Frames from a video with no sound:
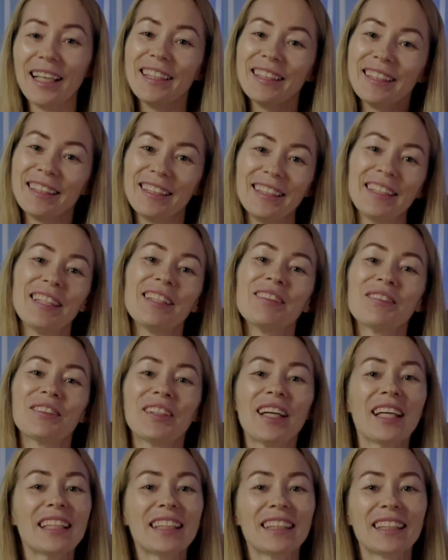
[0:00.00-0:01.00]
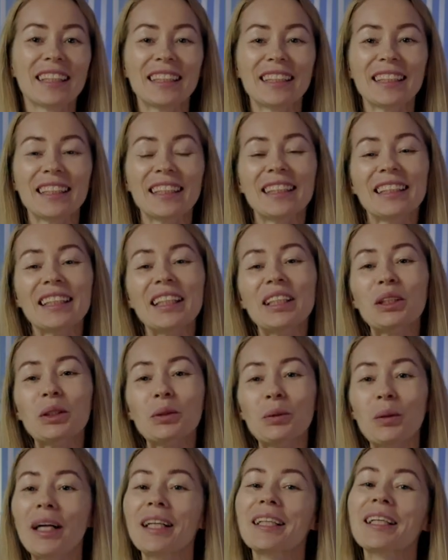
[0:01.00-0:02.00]
Dear brothers and
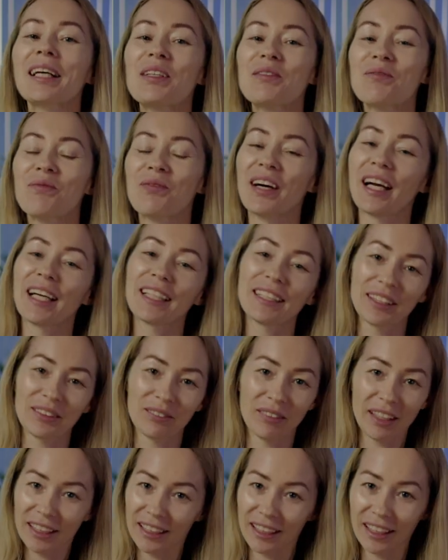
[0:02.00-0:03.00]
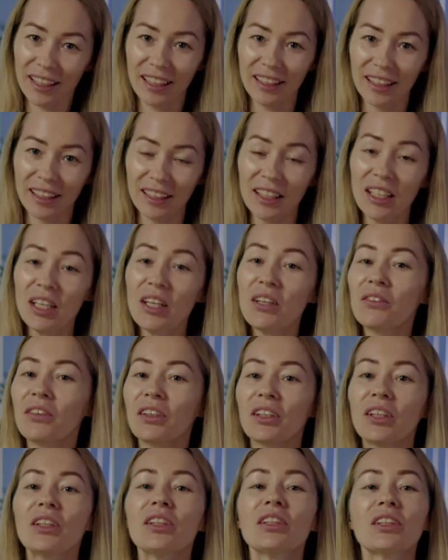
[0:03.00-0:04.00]
sisters, welcome back to my channel.
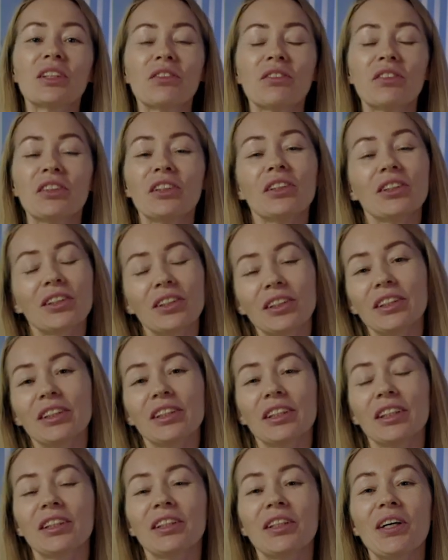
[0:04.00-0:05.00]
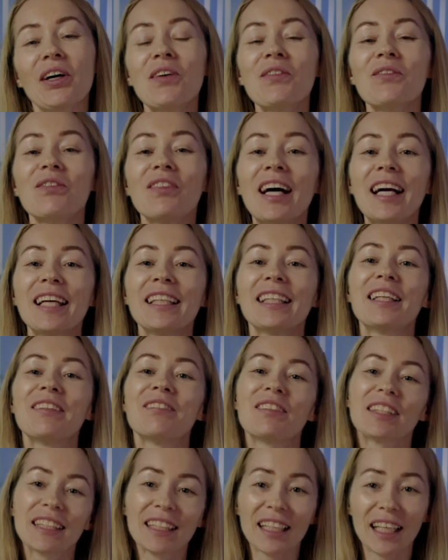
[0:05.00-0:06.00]
For those of you who do not know, my
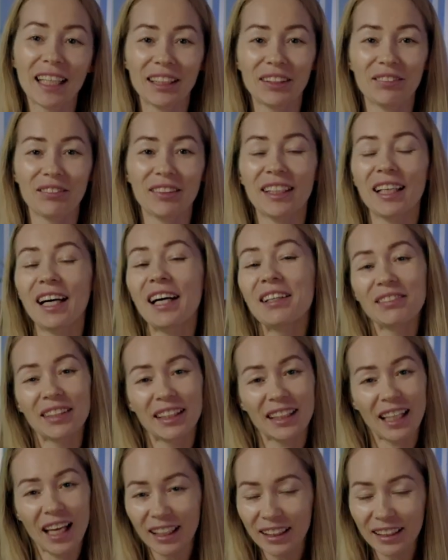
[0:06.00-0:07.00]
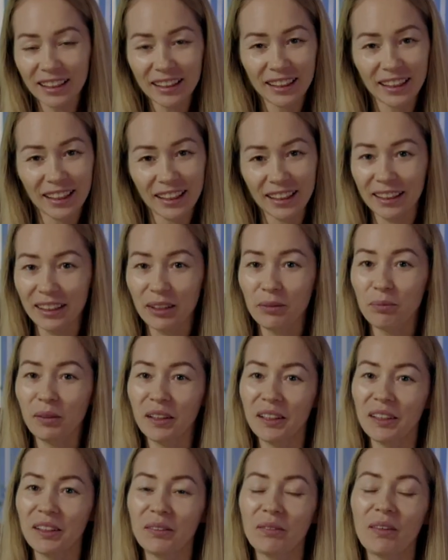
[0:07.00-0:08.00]
name is Lakshmi. I'm an energy healer
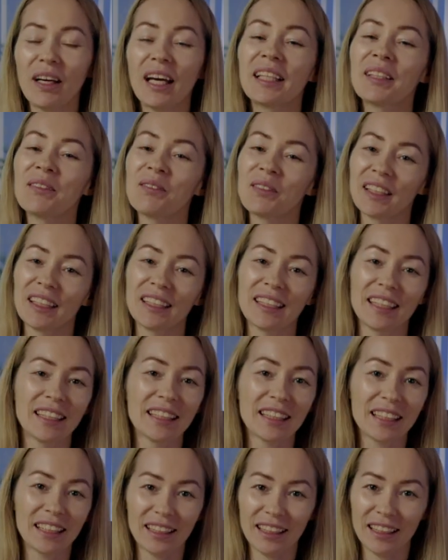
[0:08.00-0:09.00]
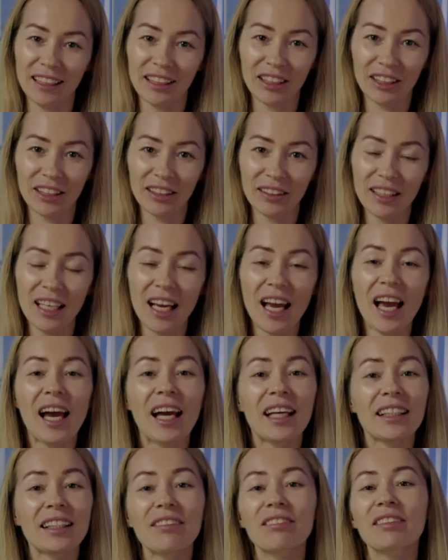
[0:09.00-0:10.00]
medium and a meditation teacher.
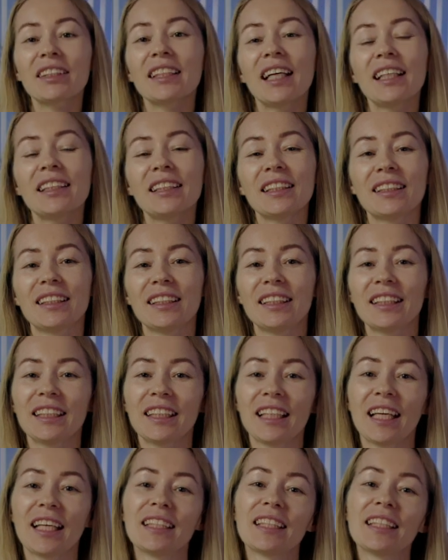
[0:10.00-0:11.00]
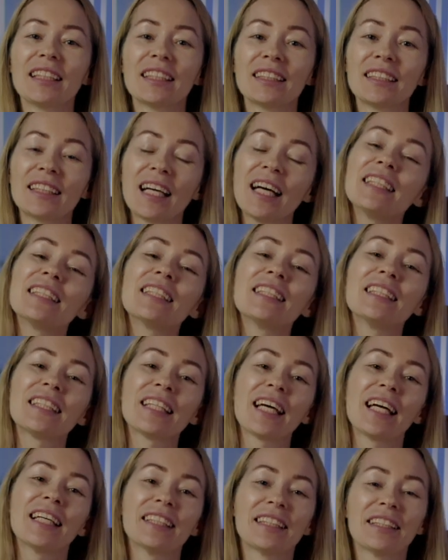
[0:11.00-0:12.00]
And I've created this channel, Rise and
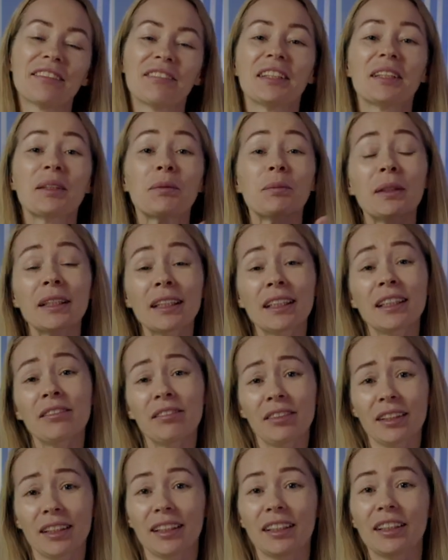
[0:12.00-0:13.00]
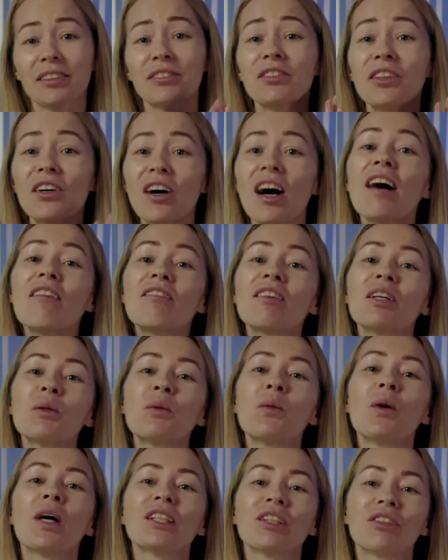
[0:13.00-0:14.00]
Shine TV, specifically for every
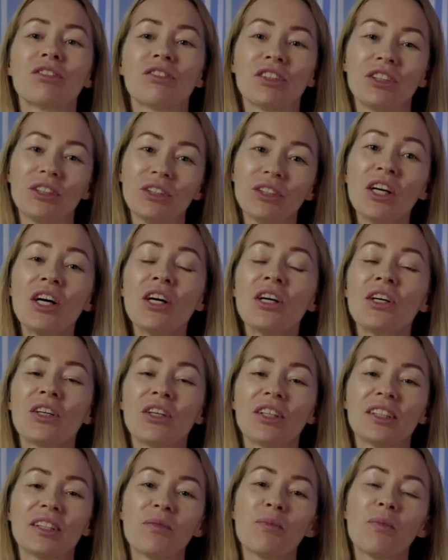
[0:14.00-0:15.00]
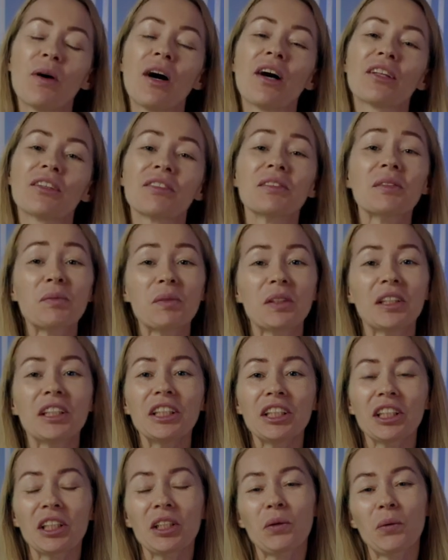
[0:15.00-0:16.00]
one of you who are on a path of
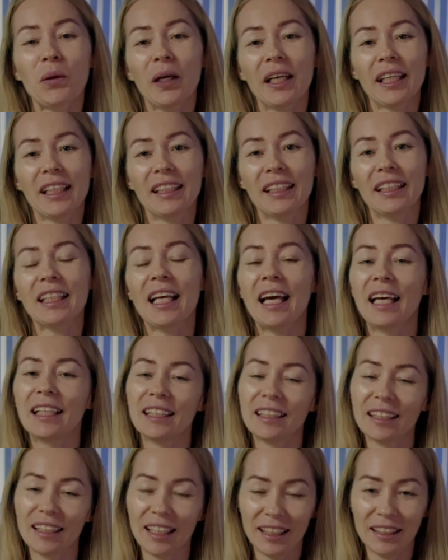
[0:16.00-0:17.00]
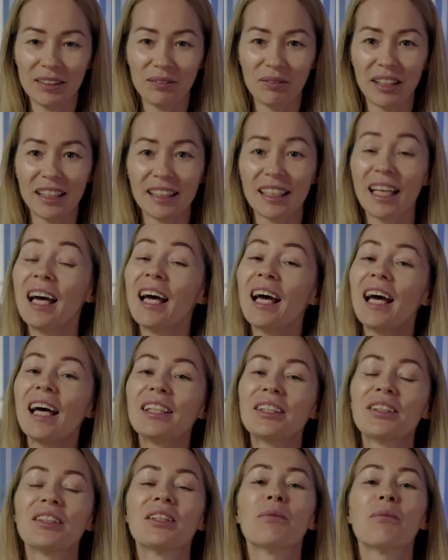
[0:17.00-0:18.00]
spiritual awakening and enlightenment
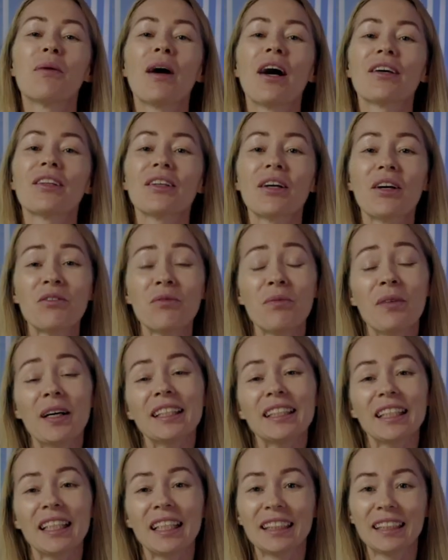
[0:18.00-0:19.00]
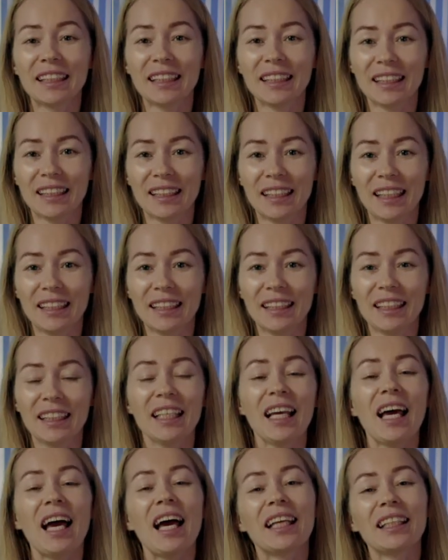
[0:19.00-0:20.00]
and on a path of better
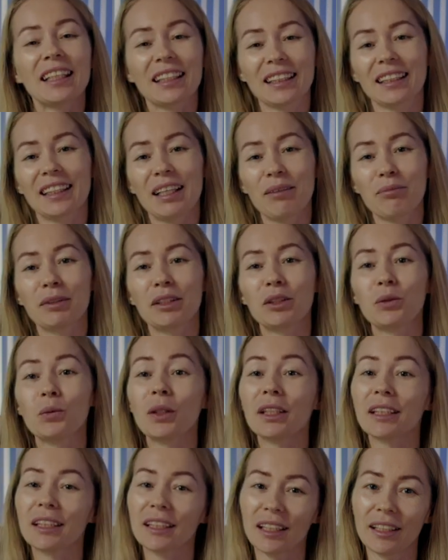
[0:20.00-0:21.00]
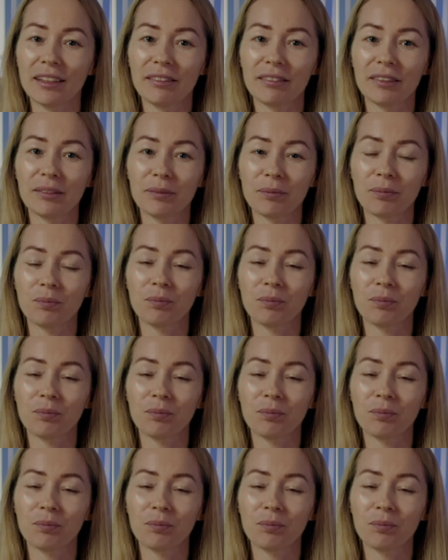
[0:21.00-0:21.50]
understanding and accepting oneself.